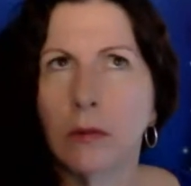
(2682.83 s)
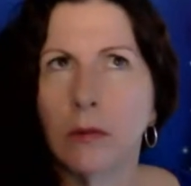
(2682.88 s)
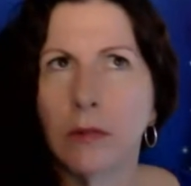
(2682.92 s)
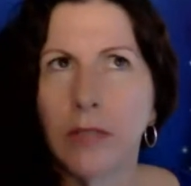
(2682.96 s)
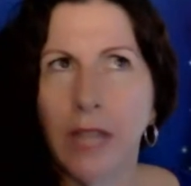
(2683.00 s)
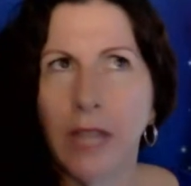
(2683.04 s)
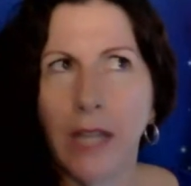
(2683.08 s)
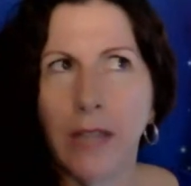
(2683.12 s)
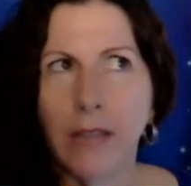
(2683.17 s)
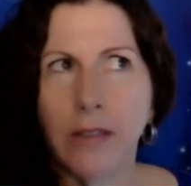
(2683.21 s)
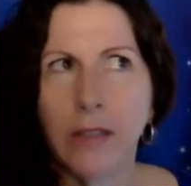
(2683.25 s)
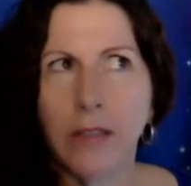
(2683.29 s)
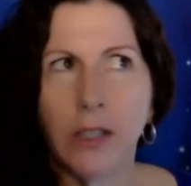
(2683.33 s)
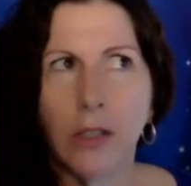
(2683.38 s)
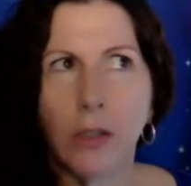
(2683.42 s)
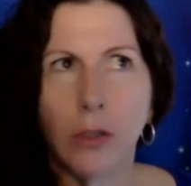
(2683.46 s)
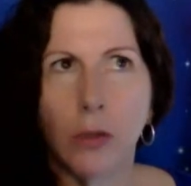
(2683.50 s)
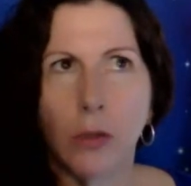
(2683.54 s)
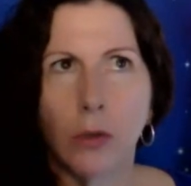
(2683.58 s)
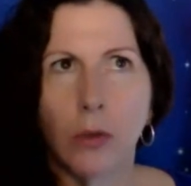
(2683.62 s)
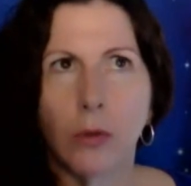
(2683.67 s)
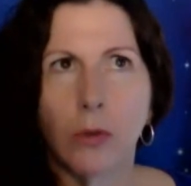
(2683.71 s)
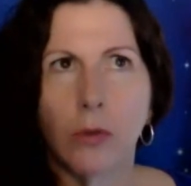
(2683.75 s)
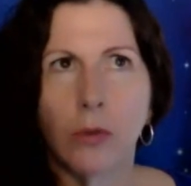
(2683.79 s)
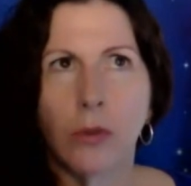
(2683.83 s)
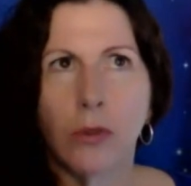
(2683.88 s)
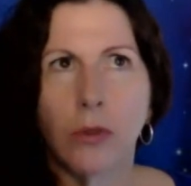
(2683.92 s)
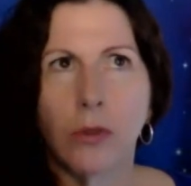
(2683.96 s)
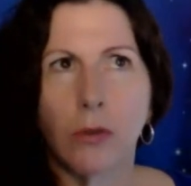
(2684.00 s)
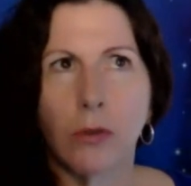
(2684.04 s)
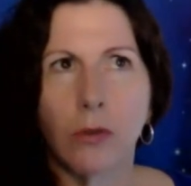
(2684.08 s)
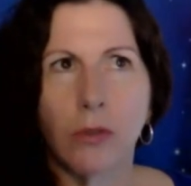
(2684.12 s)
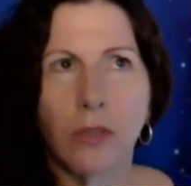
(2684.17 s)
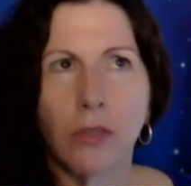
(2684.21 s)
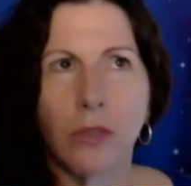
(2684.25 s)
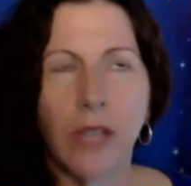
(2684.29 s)
tentacles
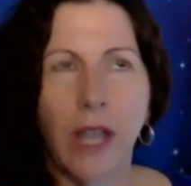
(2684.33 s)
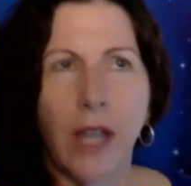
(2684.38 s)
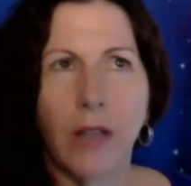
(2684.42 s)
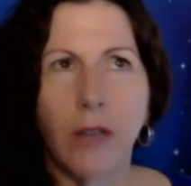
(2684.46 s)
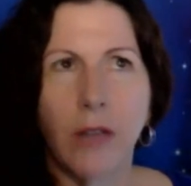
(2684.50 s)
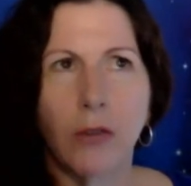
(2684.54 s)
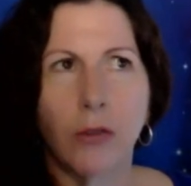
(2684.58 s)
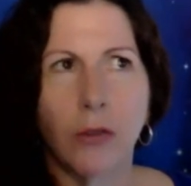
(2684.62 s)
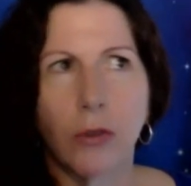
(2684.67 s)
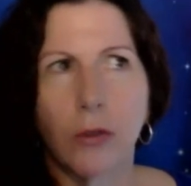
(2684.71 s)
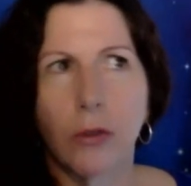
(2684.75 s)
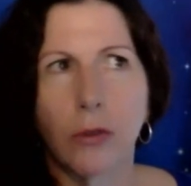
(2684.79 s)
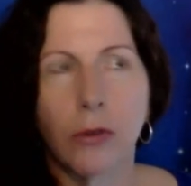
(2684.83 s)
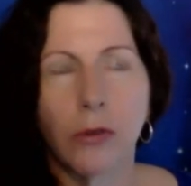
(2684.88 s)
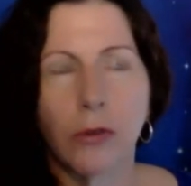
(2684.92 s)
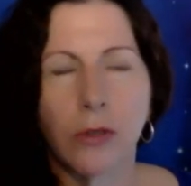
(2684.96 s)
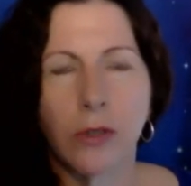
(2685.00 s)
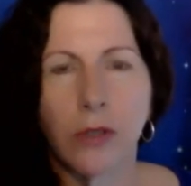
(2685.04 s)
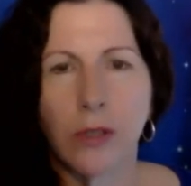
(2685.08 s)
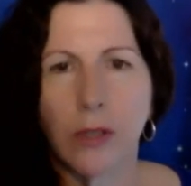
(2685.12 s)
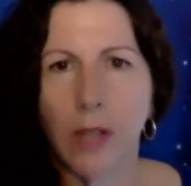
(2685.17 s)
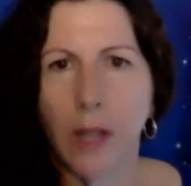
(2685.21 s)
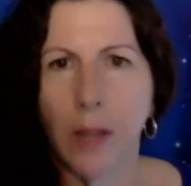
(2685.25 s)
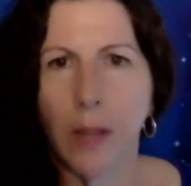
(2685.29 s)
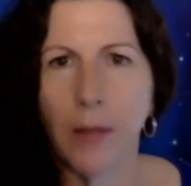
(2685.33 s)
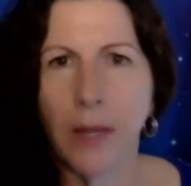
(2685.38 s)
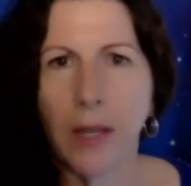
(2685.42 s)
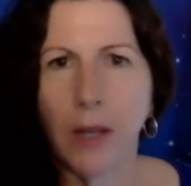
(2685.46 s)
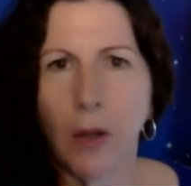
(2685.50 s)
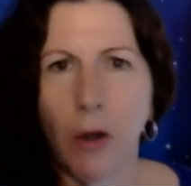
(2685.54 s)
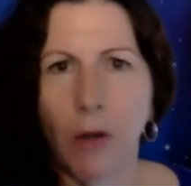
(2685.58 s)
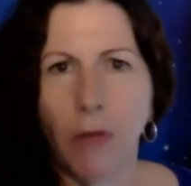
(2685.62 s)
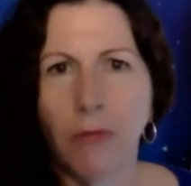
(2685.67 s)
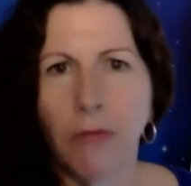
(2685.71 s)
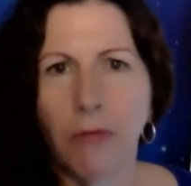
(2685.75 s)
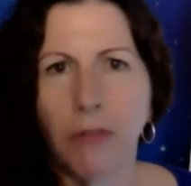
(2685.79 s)
or tendrils coming
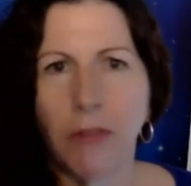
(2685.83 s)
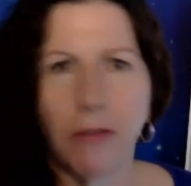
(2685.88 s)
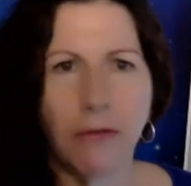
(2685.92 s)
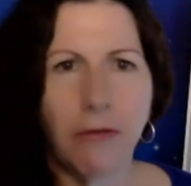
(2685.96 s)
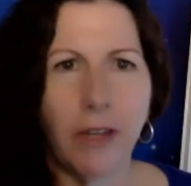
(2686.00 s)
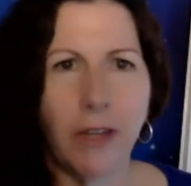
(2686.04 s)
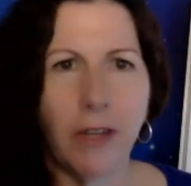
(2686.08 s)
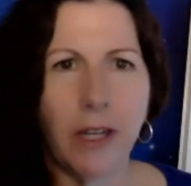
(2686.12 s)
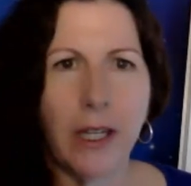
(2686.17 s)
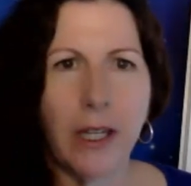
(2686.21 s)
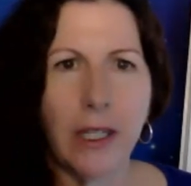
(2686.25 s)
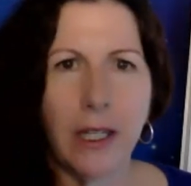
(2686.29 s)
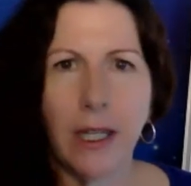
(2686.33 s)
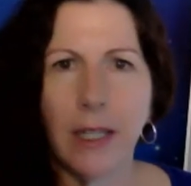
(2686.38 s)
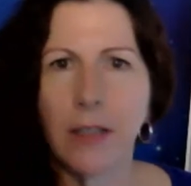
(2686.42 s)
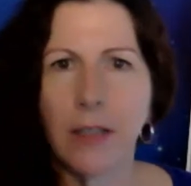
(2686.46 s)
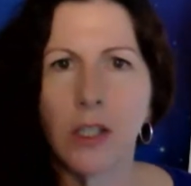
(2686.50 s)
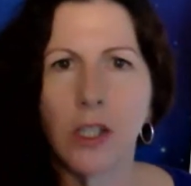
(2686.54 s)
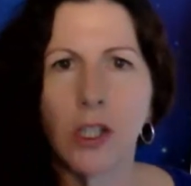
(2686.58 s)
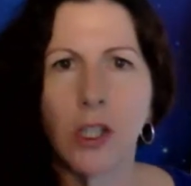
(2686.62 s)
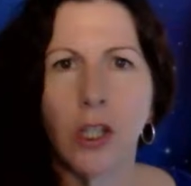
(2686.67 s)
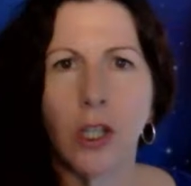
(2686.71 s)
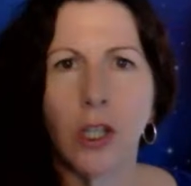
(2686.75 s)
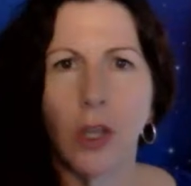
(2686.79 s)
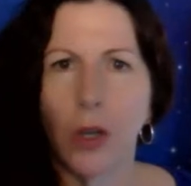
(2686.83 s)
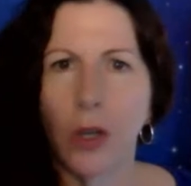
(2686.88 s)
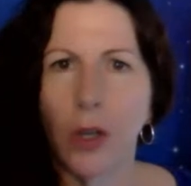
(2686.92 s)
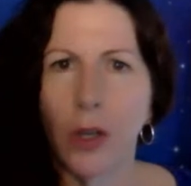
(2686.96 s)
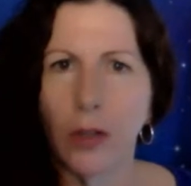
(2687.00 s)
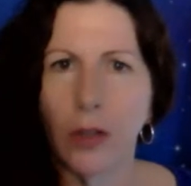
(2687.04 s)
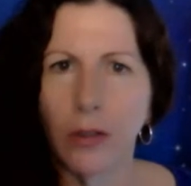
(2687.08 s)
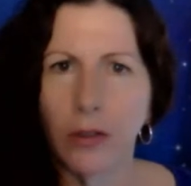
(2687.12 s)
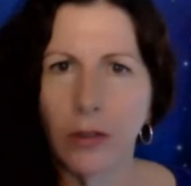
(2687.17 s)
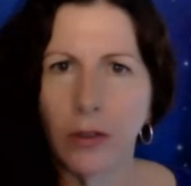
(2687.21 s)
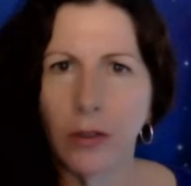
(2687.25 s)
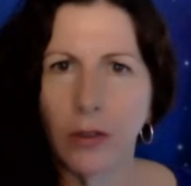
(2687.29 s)
off the feet into the
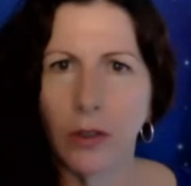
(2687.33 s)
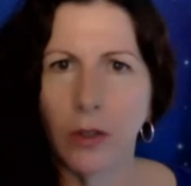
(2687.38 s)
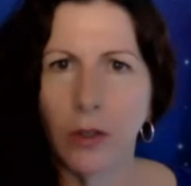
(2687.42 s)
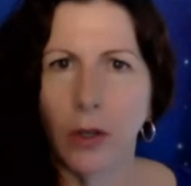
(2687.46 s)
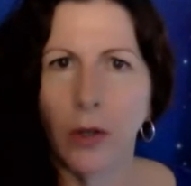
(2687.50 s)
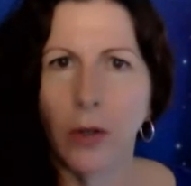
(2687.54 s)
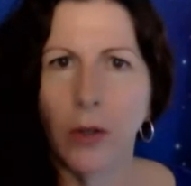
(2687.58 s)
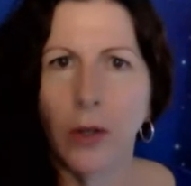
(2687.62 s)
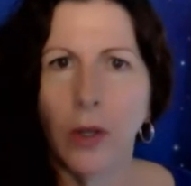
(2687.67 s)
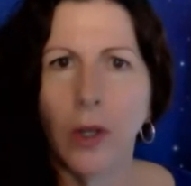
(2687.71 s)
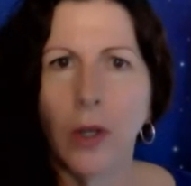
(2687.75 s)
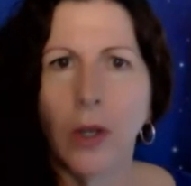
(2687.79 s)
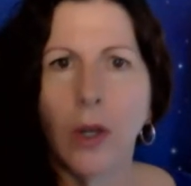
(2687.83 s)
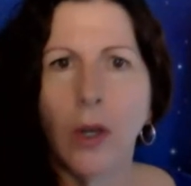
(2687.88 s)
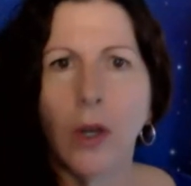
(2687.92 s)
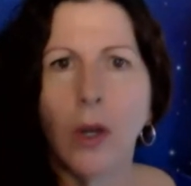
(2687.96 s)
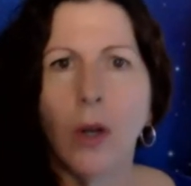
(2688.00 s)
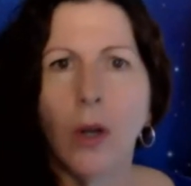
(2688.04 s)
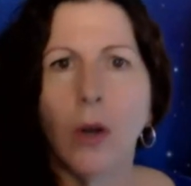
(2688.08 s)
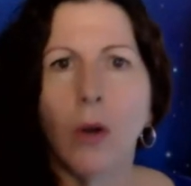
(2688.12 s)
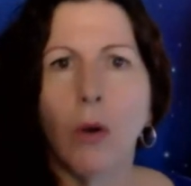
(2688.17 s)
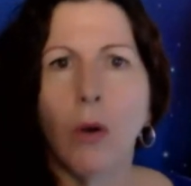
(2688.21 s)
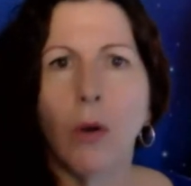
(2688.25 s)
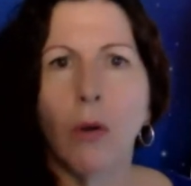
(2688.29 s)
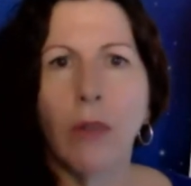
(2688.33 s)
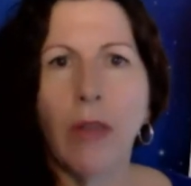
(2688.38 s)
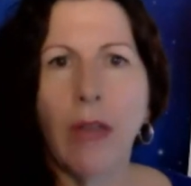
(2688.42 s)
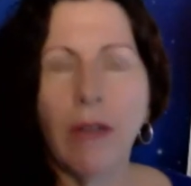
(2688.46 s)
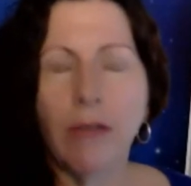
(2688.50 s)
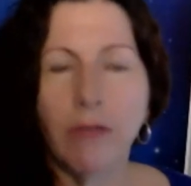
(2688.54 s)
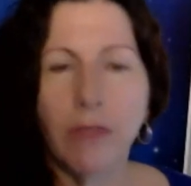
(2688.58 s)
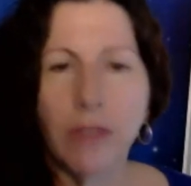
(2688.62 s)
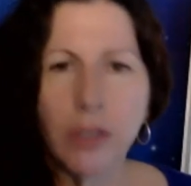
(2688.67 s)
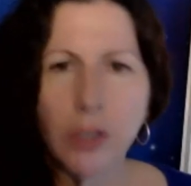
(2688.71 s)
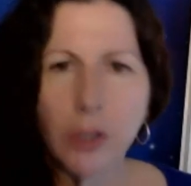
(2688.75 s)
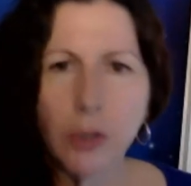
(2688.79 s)
earth, all
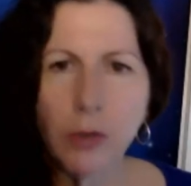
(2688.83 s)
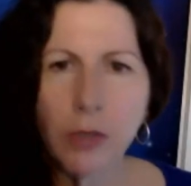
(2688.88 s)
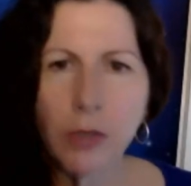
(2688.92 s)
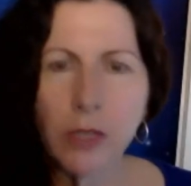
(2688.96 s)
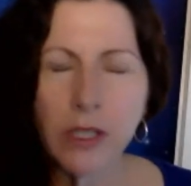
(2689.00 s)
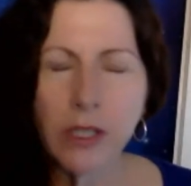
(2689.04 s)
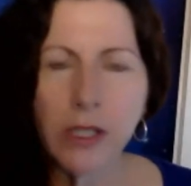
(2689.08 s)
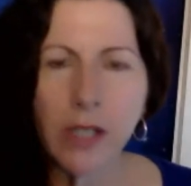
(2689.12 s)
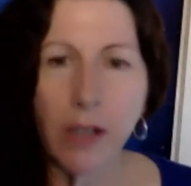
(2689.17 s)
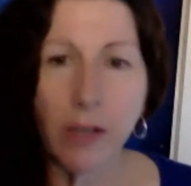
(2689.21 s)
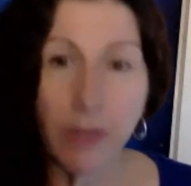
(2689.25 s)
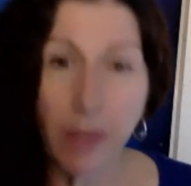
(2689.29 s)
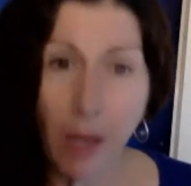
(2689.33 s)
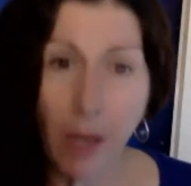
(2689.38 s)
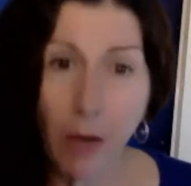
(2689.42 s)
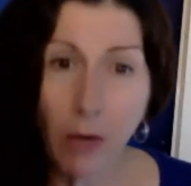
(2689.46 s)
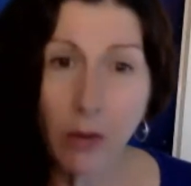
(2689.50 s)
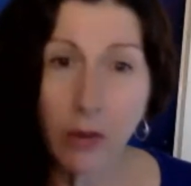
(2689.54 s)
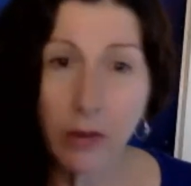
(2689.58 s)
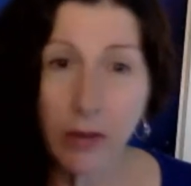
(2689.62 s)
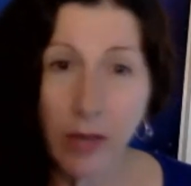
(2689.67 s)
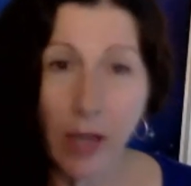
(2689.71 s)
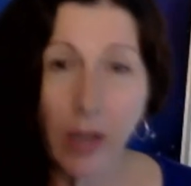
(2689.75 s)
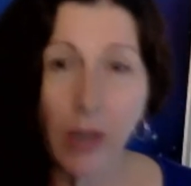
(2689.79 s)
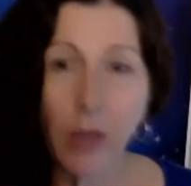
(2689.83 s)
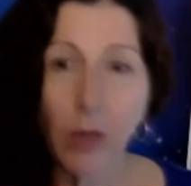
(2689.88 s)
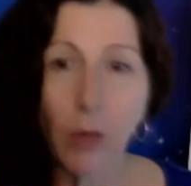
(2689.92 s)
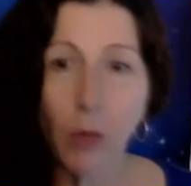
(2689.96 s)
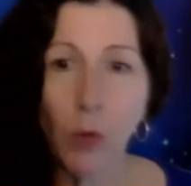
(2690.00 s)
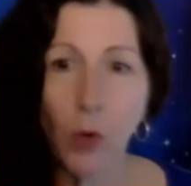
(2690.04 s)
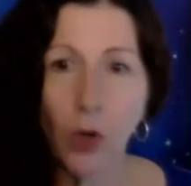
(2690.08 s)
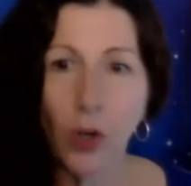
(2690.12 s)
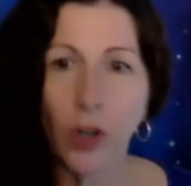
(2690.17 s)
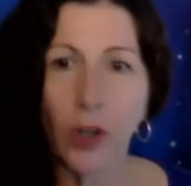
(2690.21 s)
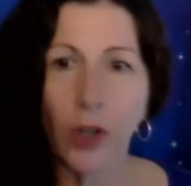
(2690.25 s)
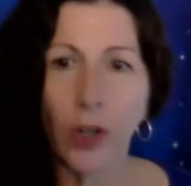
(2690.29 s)
that visionary stuff, that can
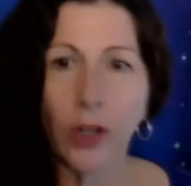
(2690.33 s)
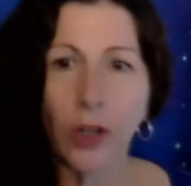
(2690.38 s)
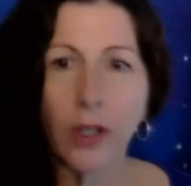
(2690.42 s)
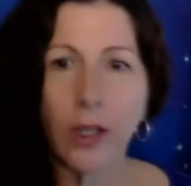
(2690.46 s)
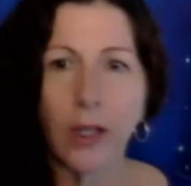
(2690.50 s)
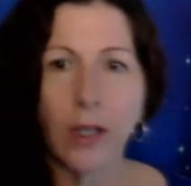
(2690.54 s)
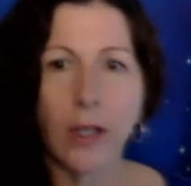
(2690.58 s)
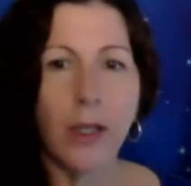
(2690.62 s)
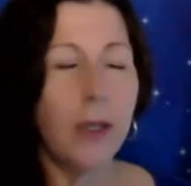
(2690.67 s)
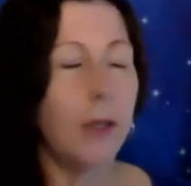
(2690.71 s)
work,